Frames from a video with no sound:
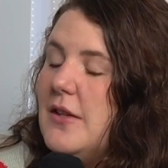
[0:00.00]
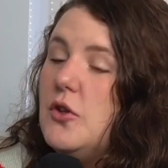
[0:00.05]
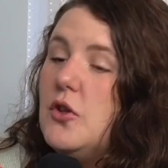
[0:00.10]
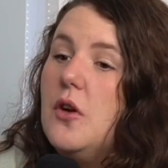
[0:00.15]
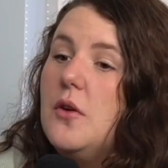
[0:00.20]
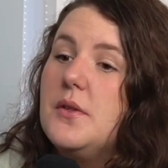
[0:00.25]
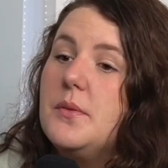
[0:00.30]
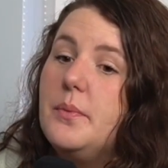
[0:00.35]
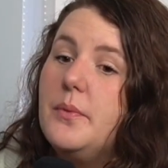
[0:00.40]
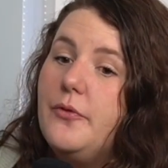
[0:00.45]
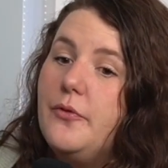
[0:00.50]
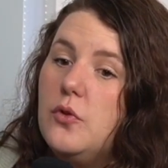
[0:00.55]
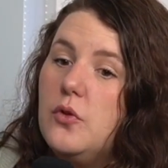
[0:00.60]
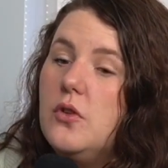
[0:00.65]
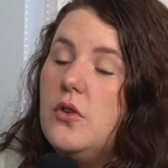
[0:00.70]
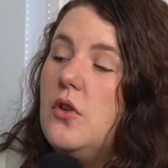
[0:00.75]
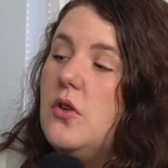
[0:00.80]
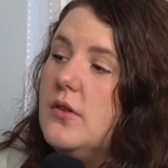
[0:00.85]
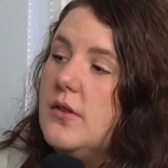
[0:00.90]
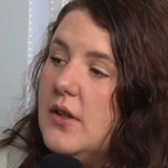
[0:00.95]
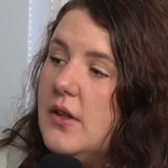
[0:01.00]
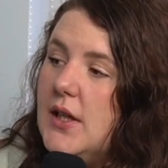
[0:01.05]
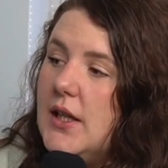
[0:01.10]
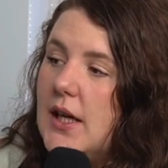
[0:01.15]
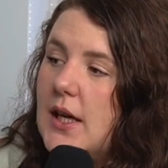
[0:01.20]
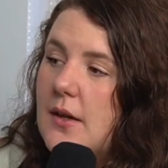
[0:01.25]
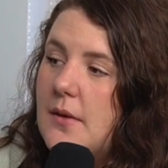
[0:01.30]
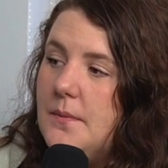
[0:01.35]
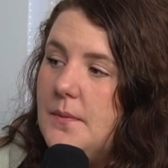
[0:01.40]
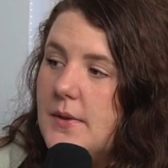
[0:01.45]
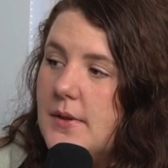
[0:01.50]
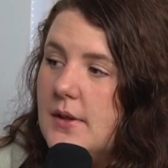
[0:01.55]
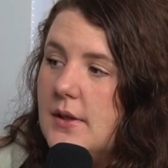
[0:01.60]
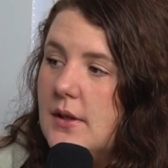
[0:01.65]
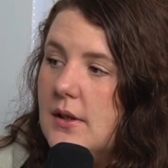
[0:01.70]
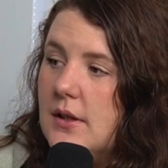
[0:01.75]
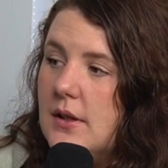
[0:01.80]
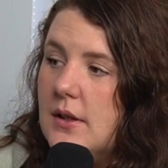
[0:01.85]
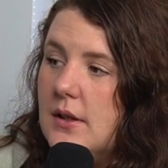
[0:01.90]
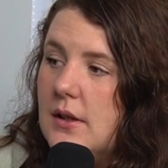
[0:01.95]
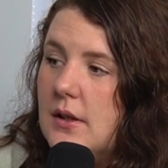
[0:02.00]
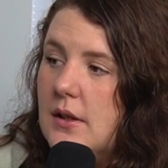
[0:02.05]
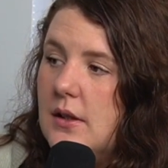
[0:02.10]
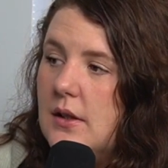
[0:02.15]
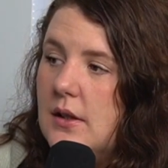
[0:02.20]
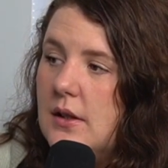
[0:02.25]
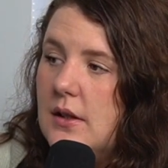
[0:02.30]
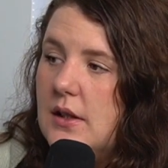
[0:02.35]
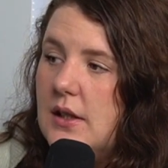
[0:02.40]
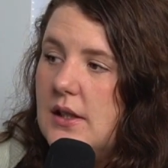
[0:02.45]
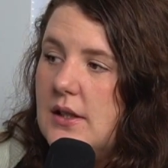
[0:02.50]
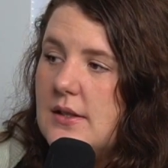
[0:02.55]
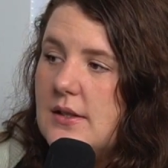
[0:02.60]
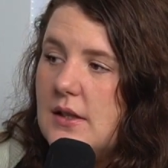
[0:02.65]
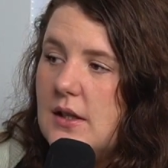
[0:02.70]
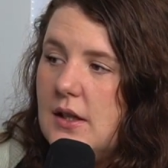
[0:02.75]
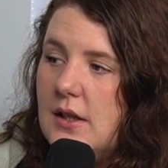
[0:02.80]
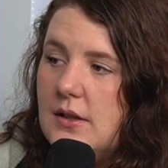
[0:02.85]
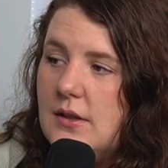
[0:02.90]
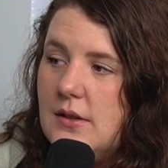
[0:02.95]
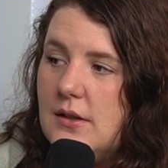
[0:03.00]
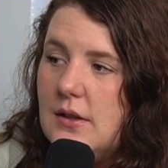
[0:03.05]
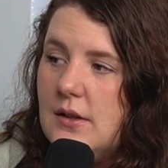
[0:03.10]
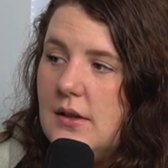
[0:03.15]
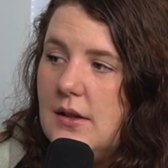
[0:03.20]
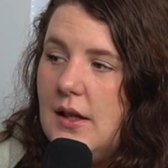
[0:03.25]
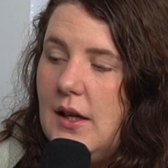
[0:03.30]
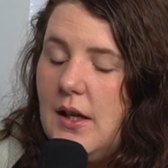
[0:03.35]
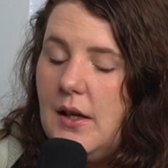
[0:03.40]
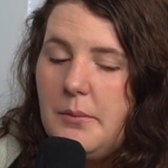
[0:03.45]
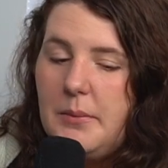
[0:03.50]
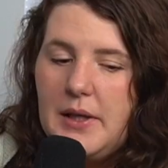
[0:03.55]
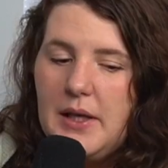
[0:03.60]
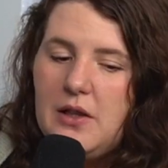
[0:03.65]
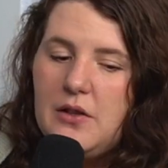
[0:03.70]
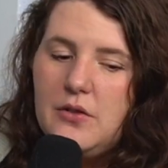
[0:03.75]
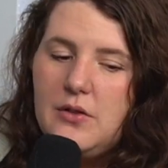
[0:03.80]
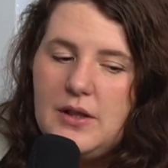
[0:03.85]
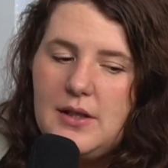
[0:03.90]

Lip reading: No, it was before lockdown happened. He started piano